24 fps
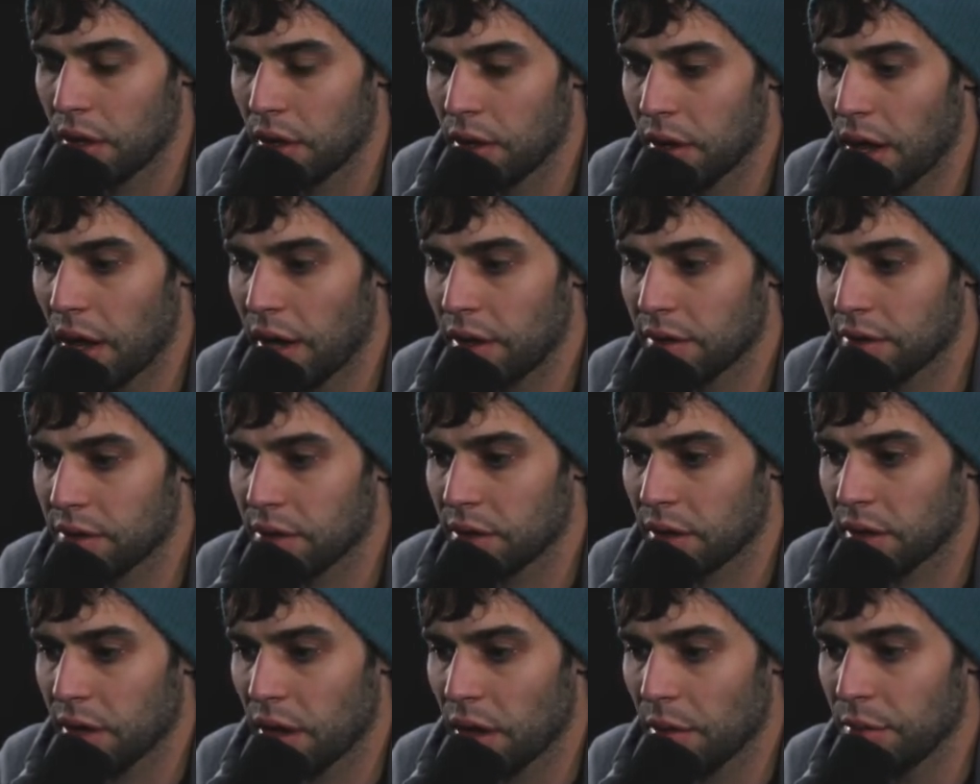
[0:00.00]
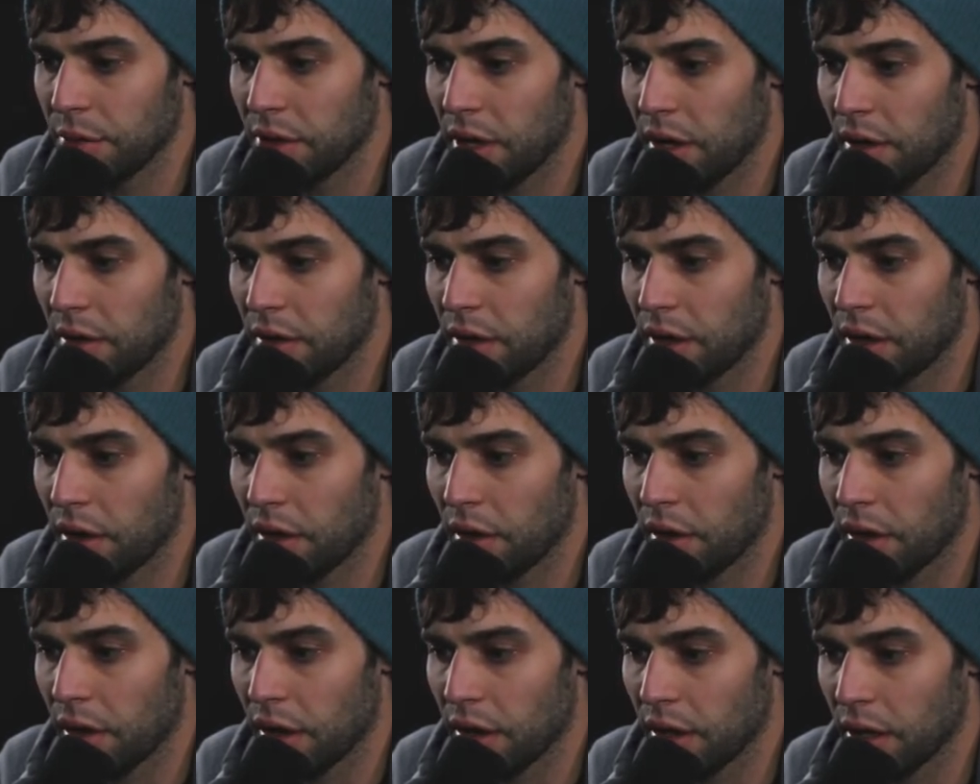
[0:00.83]
Next come down
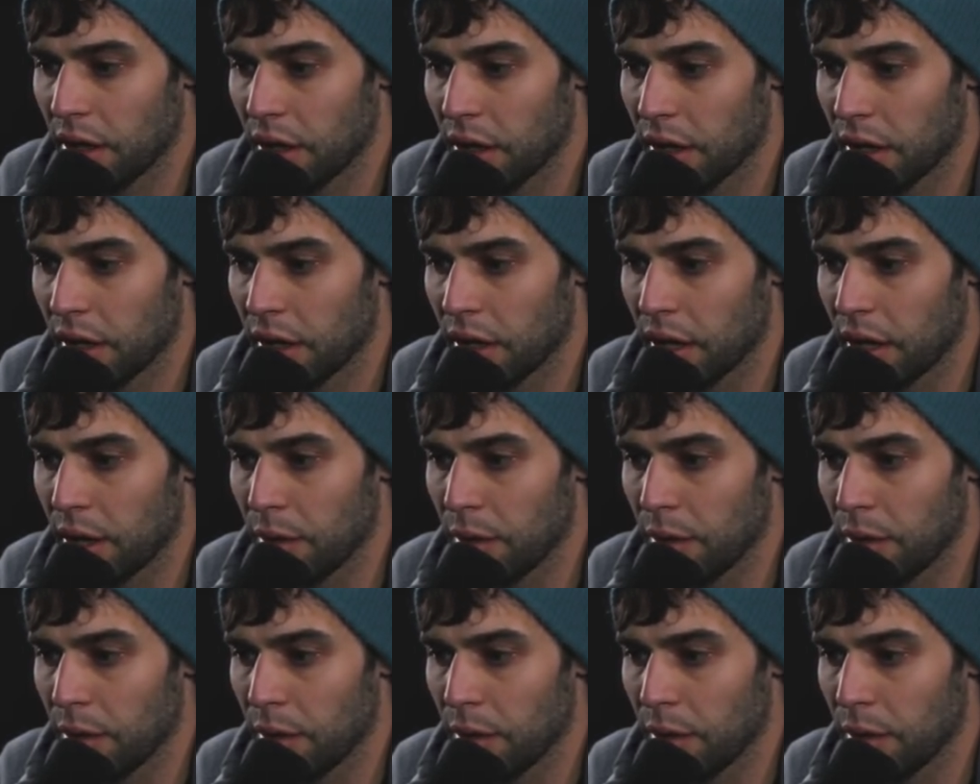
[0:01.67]
here and click